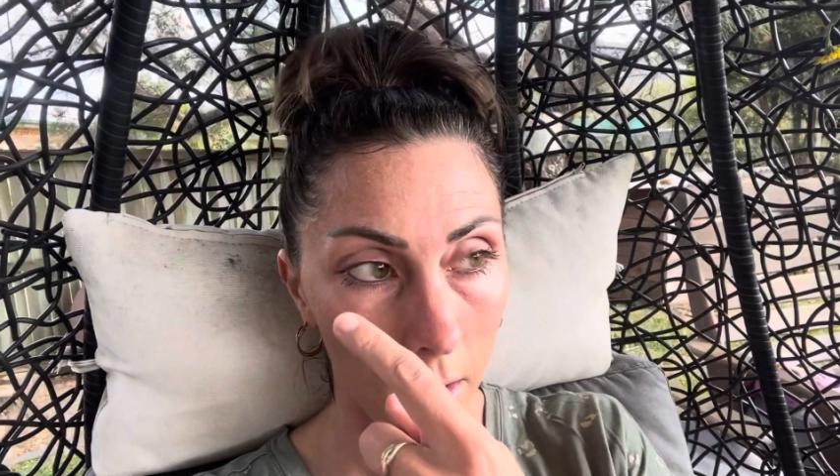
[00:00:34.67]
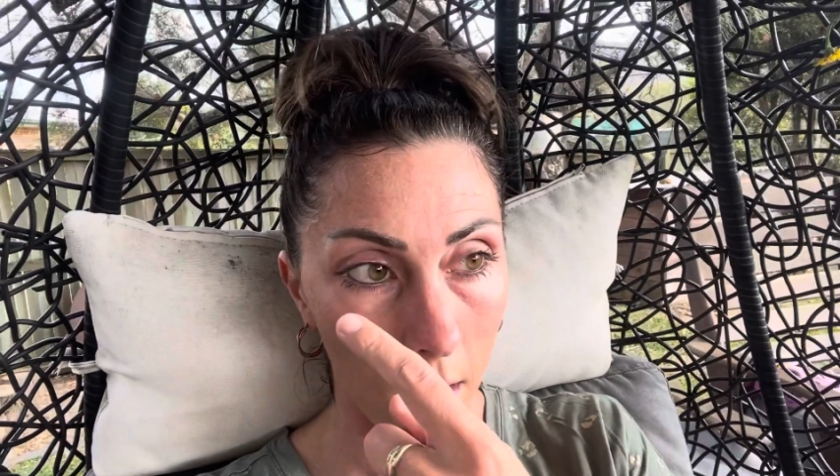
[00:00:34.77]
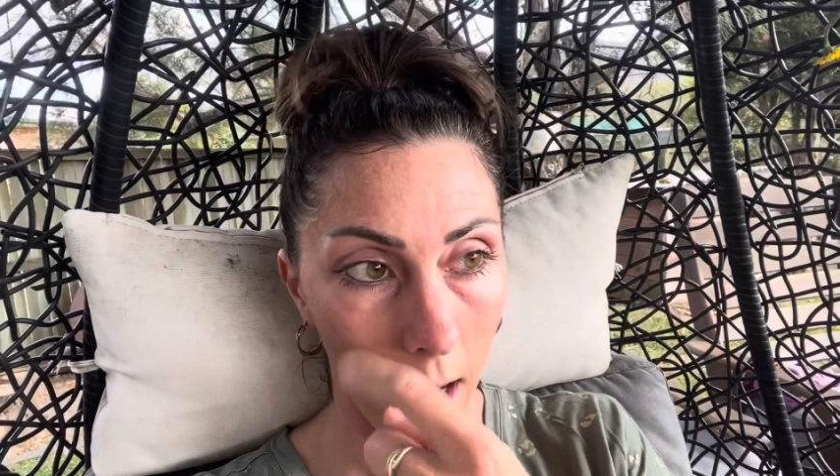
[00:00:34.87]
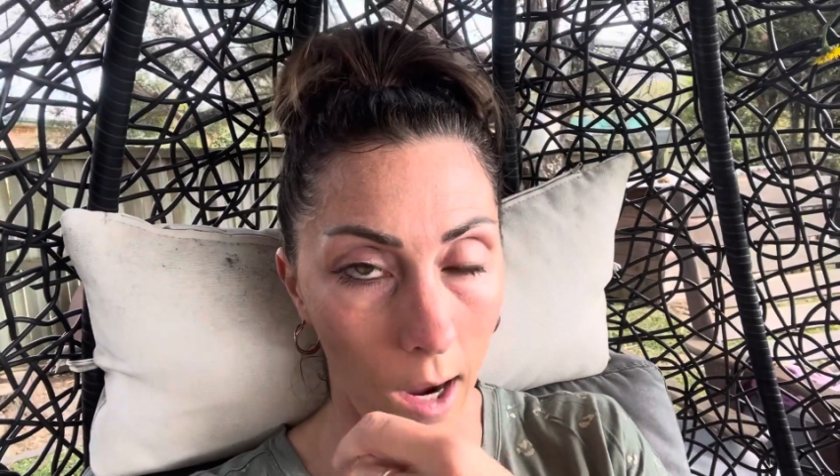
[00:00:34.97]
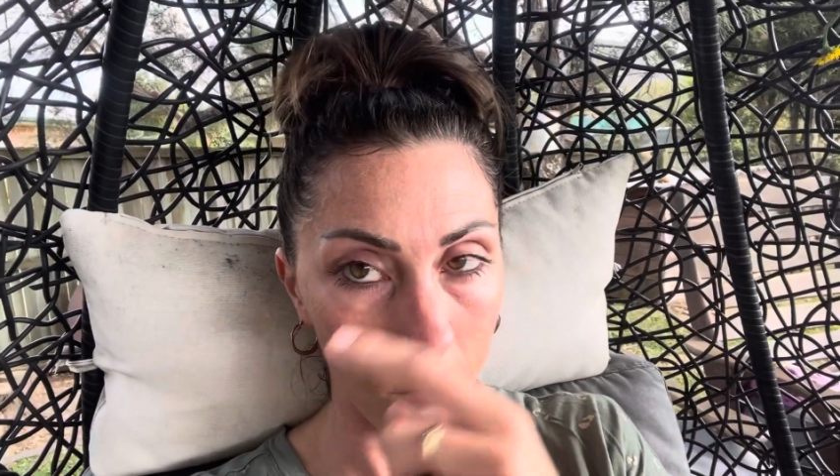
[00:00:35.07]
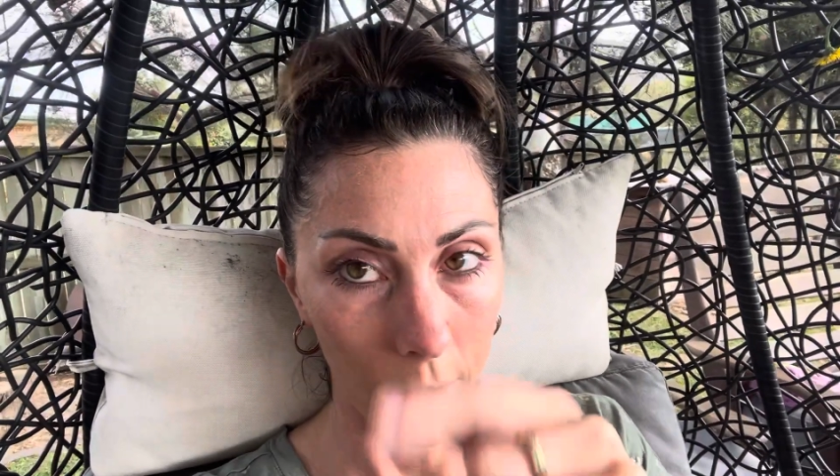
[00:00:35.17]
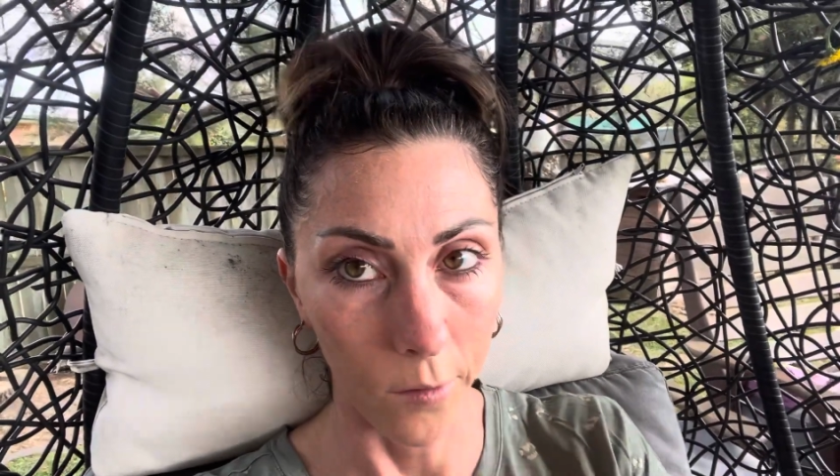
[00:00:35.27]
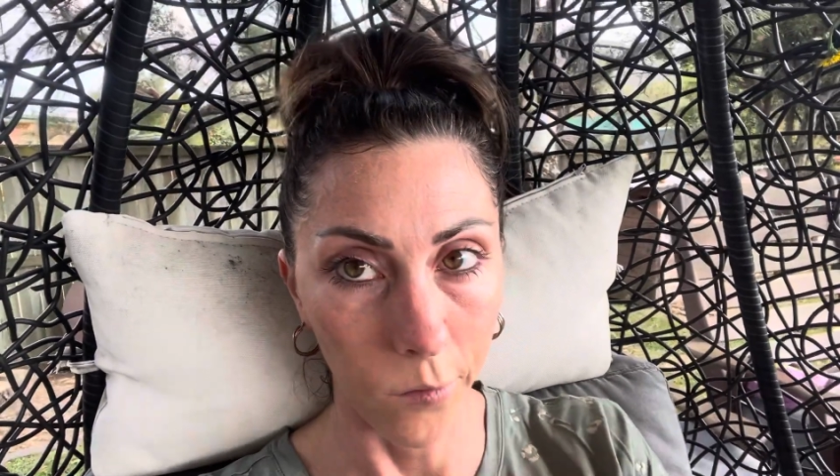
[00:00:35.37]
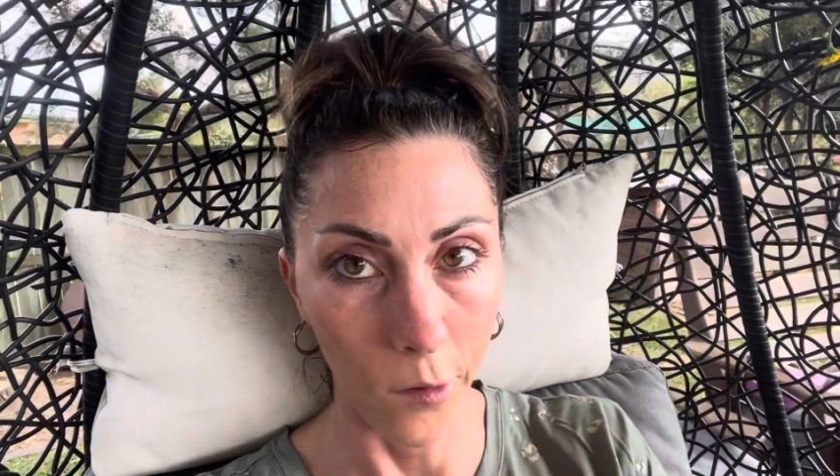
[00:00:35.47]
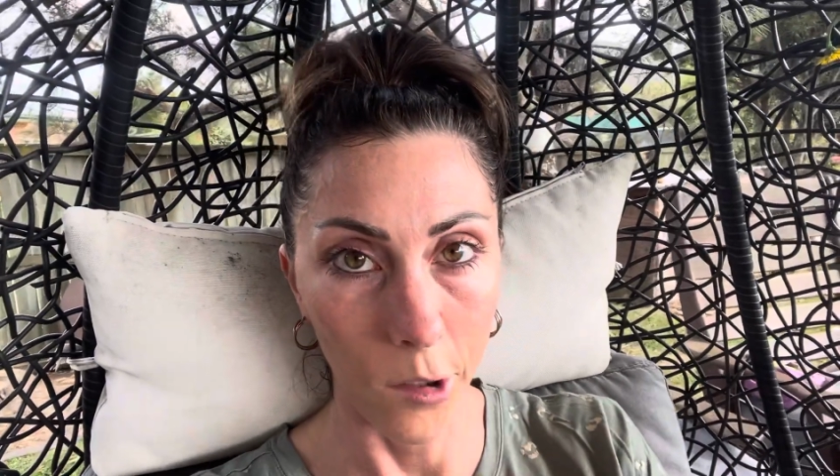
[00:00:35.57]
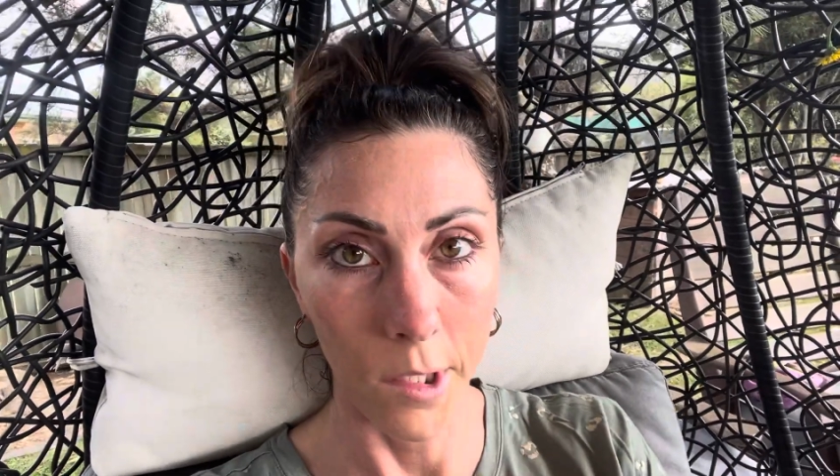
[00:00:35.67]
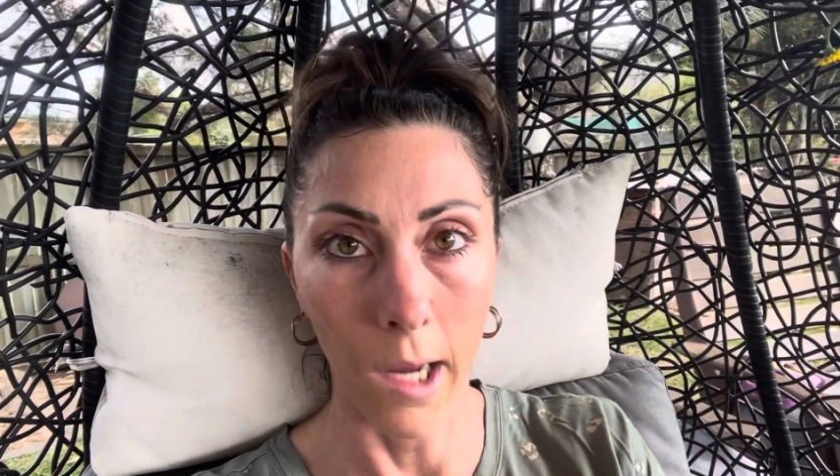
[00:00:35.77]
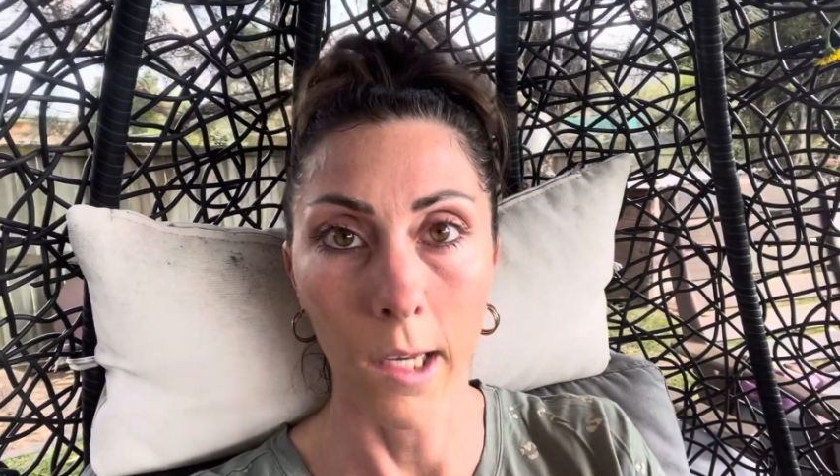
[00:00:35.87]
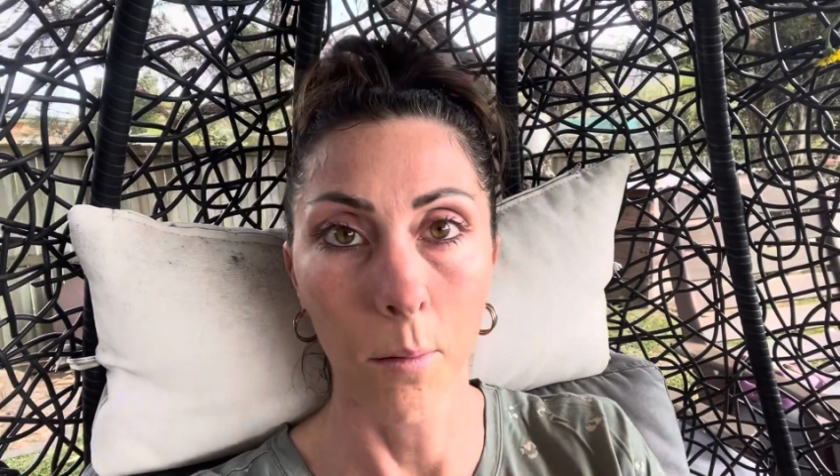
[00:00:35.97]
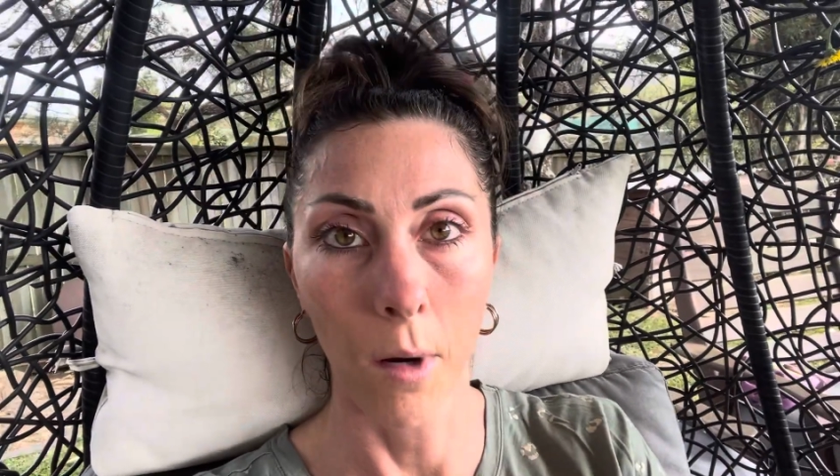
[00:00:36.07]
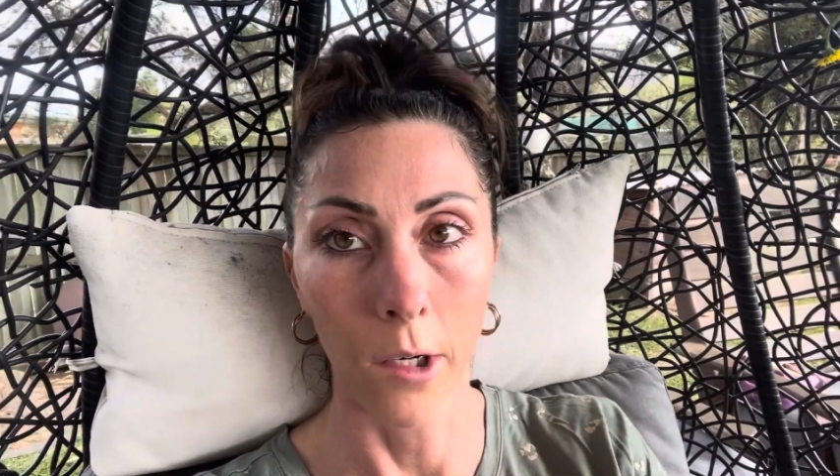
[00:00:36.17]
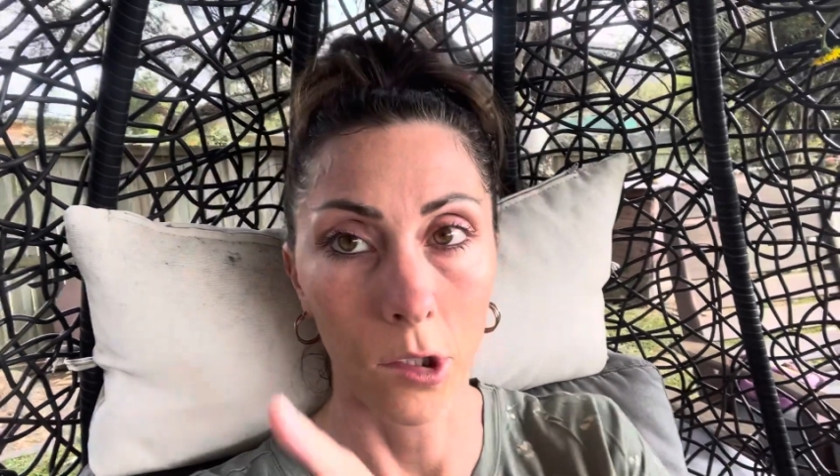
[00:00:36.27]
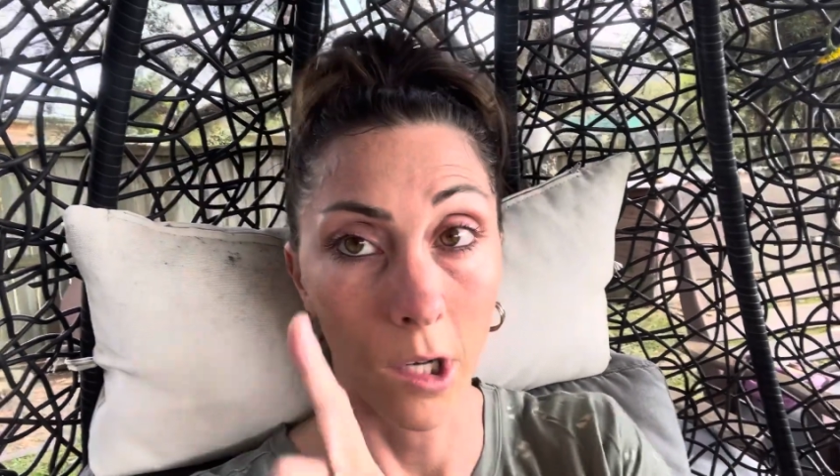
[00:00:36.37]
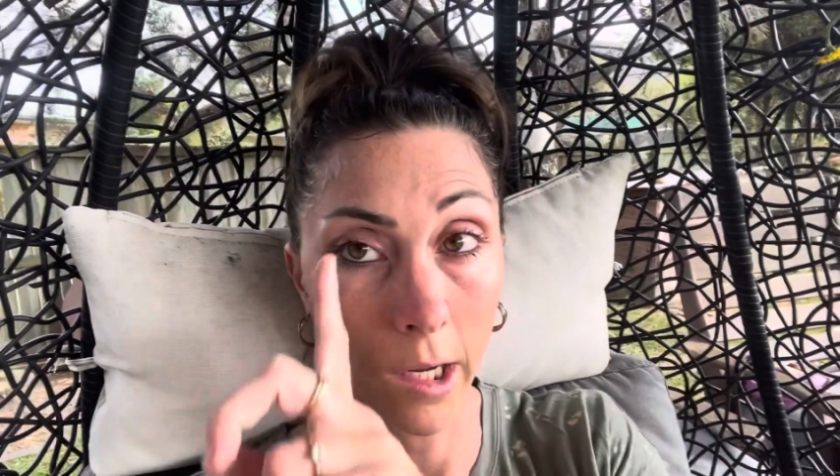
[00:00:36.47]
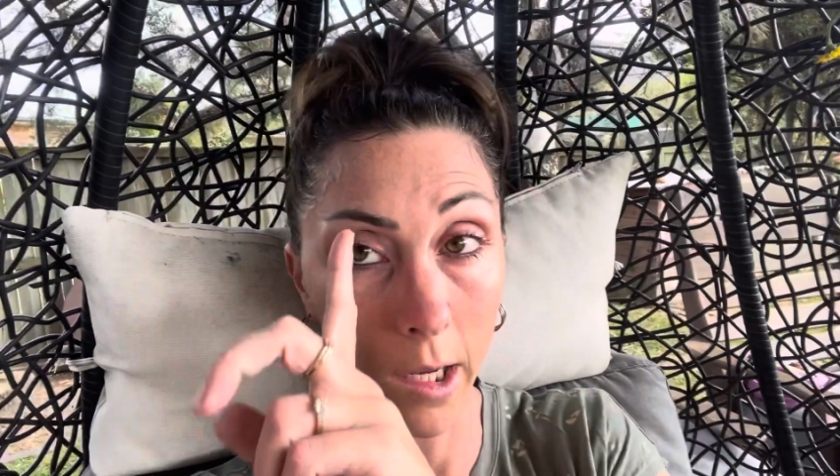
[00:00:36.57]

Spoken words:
after the first acupuncture,